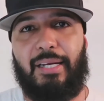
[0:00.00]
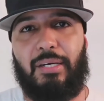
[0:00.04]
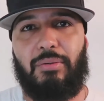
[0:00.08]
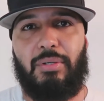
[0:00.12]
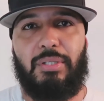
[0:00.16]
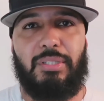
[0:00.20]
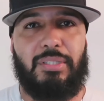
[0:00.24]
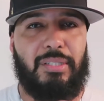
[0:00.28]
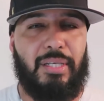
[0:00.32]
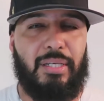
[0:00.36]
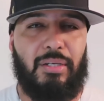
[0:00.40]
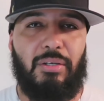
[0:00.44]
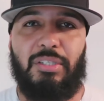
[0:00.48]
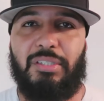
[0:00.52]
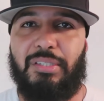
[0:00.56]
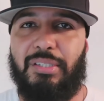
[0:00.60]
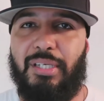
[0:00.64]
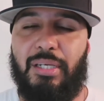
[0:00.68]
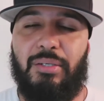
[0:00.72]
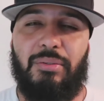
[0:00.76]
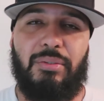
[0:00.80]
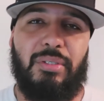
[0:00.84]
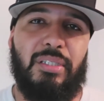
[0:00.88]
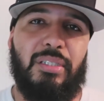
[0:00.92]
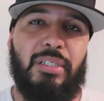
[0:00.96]
etc.,
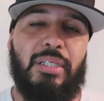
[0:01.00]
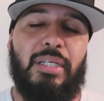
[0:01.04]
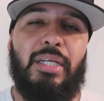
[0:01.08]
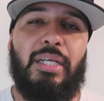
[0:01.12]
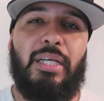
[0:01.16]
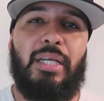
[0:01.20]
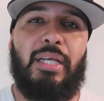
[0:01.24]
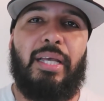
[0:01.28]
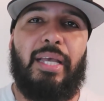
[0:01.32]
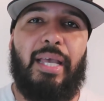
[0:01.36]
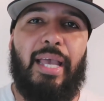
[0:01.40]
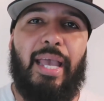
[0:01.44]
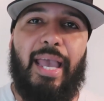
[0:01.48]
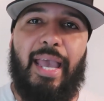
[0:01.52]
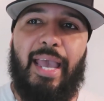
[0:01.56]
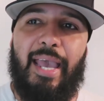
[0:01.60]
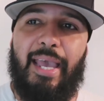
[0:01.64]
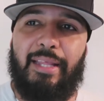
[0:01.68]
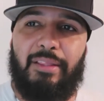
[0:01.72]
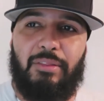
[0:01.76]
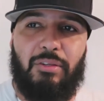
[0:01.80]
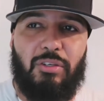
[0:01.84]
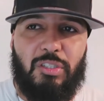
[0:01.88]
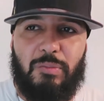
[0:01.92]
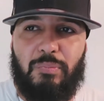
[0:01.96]
etc., etc.
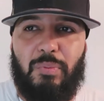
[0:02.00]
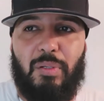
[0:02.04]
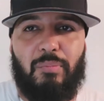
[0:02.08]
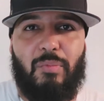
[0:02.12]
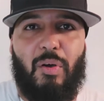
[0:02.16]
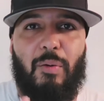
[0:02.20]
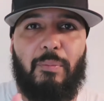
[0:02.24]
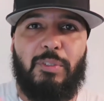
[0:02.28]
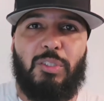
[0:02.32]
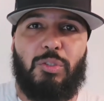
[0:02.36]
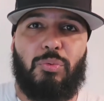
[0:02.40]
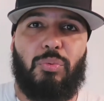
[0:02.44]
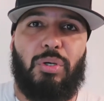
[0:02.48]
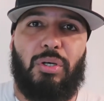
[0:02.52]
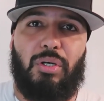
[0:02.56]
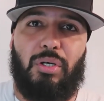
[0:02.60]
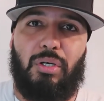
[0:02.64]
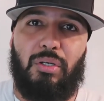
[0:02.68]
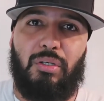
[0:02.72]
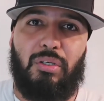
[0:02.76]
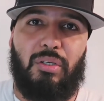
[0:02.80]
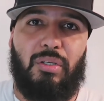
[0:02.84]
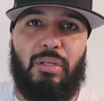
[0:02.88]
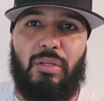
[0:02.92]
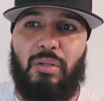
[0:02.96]
And there's been
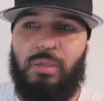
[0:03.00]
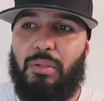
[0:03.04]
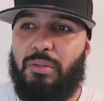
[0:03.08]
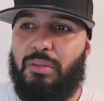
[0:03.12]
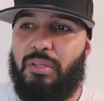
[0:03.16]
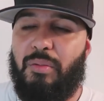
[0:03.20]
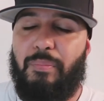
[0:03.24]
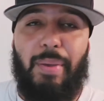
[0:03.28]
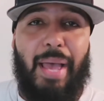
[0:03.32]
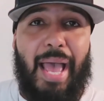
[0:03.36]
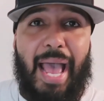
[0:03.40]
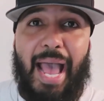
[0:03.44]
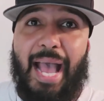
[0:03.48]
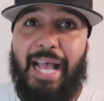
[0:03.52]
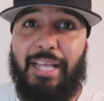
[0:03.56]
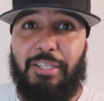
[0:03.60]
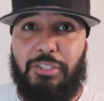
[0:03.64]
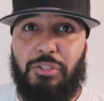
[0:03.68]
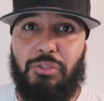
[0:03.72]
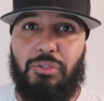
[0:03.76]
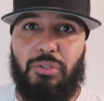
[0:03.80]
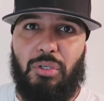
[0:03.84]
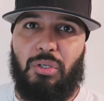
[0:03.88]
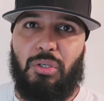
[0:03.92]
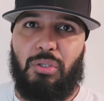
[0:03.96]
moments where the
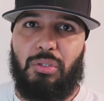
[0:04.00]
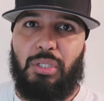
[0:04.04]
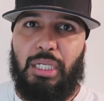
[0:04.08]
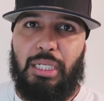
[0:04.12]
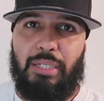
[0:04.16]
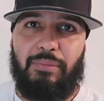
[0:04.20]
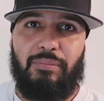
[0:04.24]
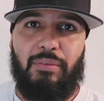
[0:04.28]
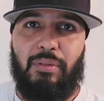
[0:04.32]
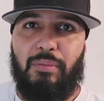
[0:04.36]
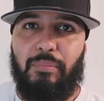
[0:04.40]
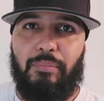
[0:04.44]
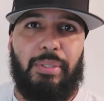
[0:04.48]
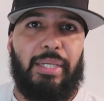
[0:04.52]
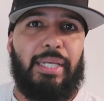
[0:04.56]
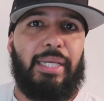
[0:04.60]
passenger,